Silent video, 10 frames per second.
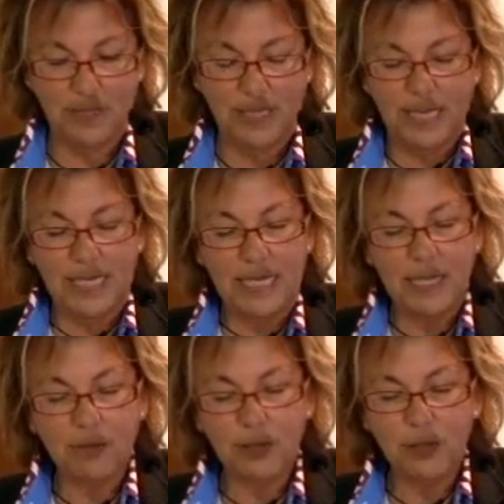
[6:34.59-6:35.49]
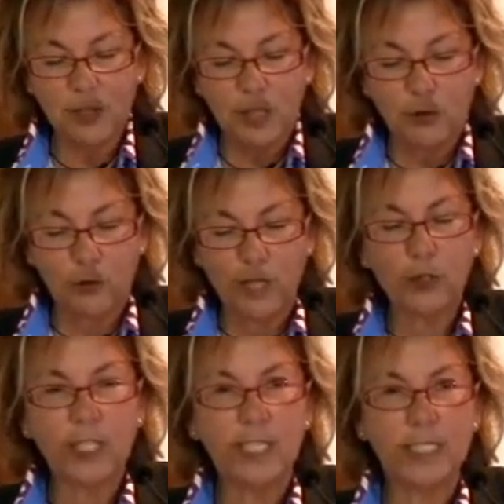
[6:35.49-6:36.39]
And he loved that
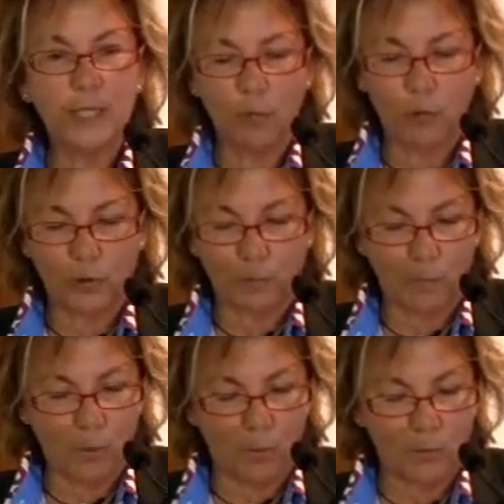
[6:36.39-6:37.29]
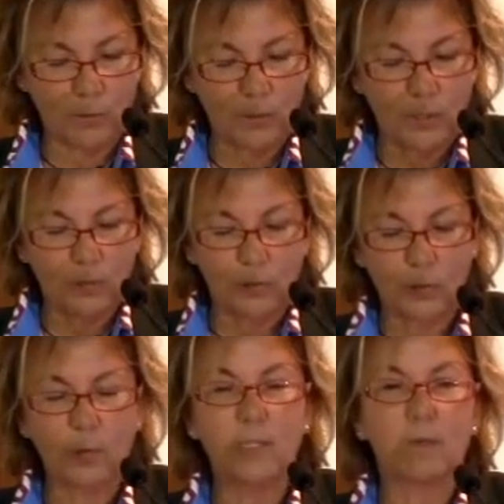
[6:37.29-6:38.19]
dredging a deep water port was
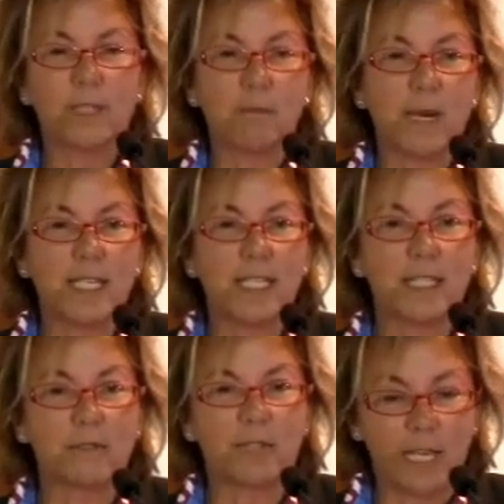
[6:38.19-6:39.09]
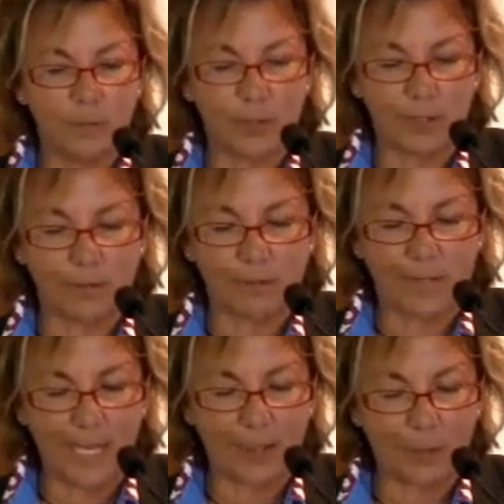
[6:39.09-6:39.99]
twinned with the mining of limestone for
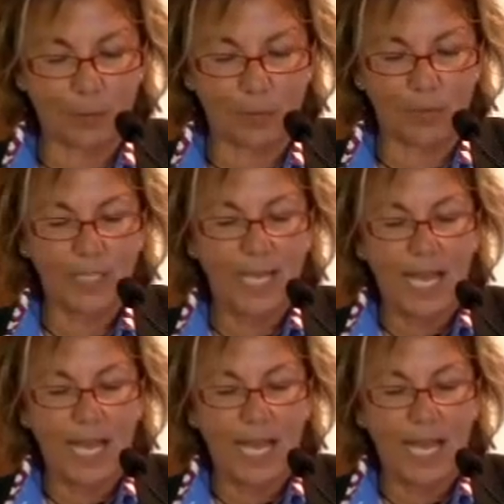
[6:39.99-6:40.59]
export.